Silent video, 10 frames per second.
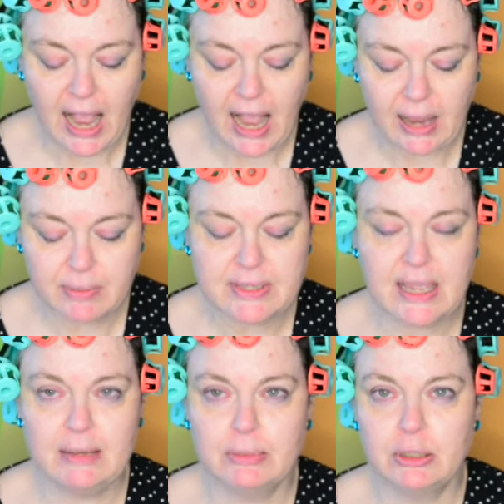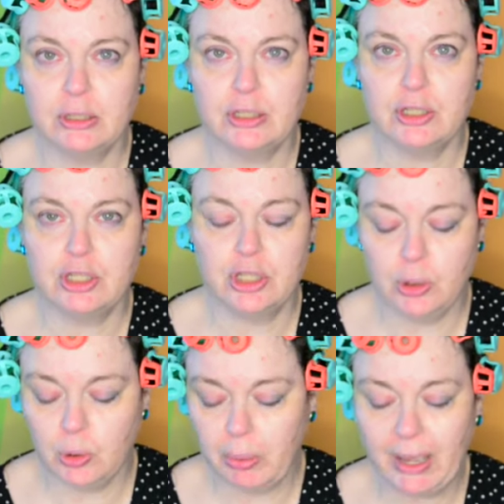I was able
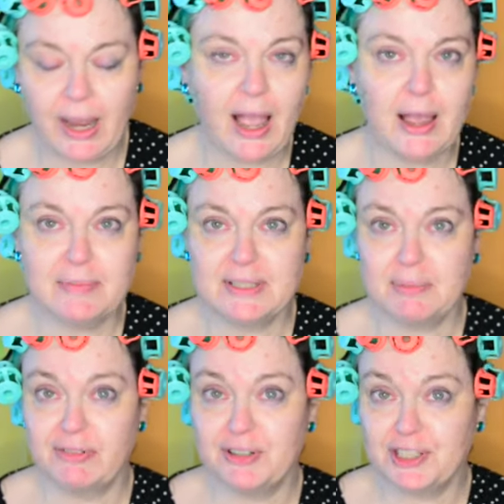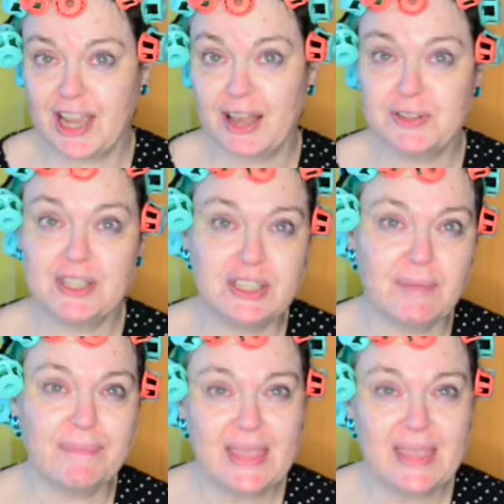to pick up some of her shadows because